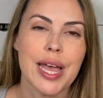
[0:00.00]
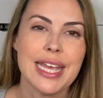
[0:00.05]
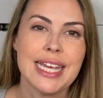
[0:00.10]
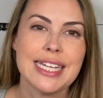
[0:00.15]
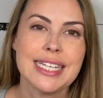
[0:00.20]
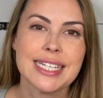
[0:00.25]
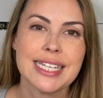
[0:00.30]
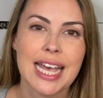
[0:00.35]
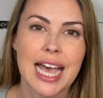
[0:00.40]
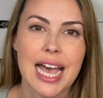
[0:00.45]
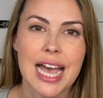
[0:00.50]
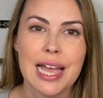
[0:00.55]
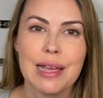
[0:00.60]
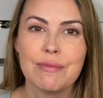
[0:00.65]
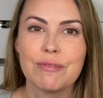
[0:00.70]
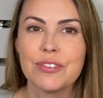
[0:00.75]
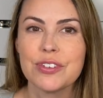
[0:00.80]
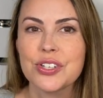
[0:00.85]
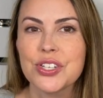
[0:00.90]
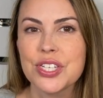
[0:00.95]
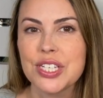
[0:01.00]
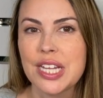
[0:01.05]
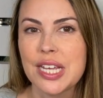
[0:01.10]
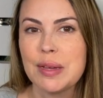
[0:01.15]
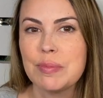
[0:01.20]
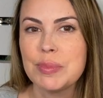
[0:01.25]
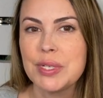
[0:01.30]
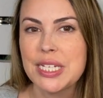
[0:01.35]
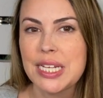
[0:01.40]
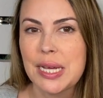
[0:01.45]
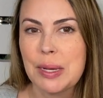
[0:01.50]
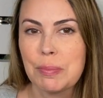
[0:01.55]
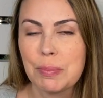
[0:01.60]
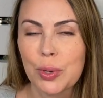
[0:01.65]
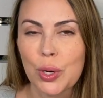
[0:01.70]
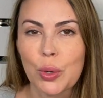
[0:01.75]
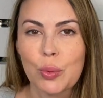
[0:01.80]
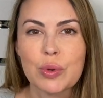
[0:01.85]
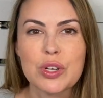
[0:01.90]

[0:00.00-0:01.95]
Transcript: in time for Stamptember,